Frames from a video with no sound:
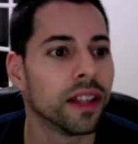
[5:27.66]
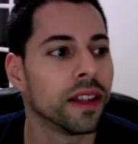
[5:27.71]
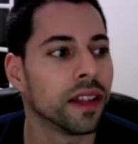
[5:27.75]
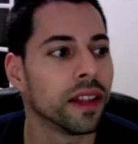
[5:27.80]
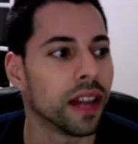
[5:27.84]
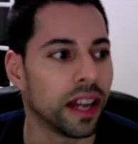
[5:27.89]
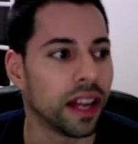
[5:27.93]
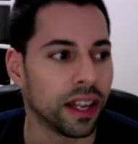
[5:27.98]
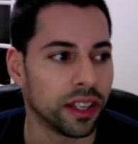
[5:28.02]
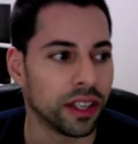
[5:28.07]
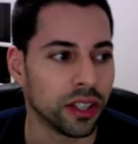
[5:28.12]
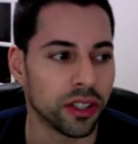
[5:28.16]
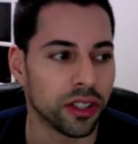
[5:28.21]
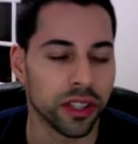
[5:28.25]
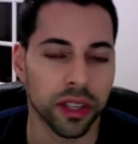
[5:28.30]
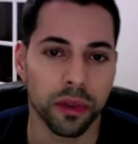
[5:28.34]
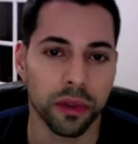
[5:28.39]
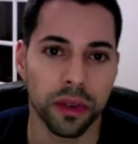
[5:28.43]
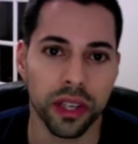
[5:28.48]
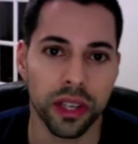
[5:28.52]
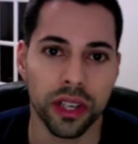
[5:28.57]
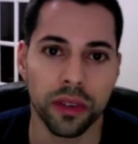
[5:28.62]
and usually
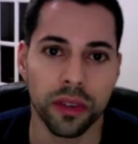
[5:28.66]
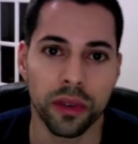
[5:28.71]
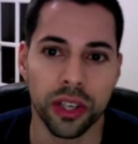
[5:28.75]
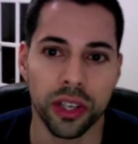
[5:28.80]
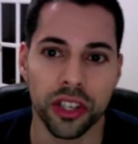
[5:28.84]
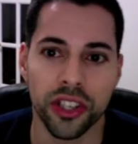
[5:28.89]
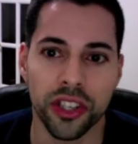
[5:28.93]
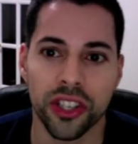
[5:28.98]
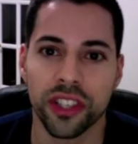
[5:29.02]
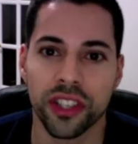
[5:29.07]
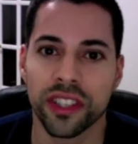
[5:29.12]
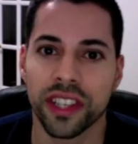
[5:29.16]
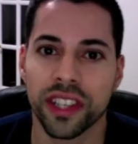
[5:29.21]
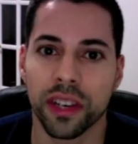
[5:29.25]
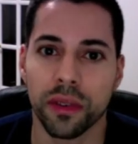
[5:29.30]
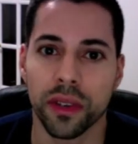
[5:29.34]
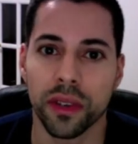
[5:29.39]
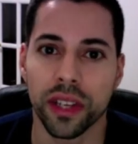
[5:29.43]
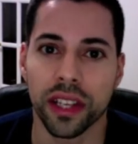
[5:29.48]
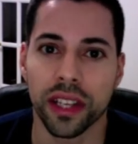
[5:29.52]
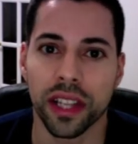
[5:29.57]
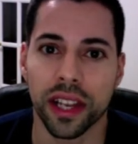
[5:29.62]
when your shirts get
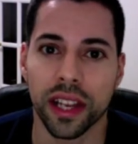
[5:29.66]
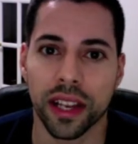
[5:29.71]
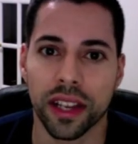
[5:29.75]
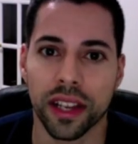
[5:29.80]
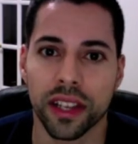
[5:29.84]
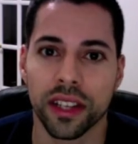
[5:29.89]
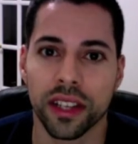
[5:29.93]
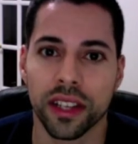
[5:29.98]
really like